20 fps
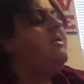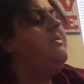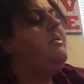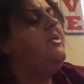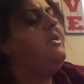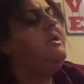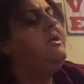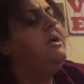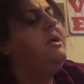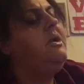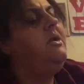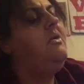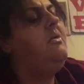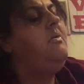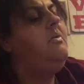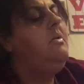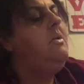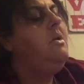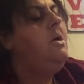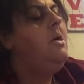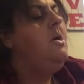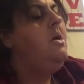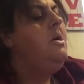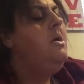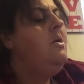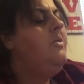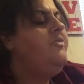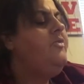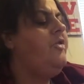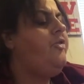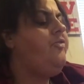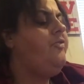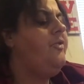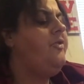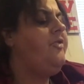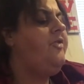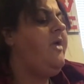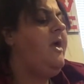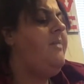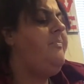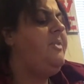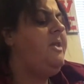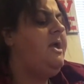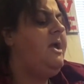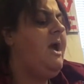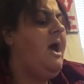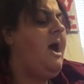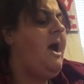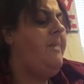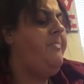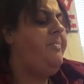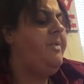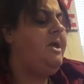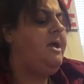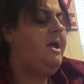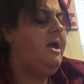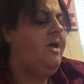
really cute. This one's Hippity Hoppity,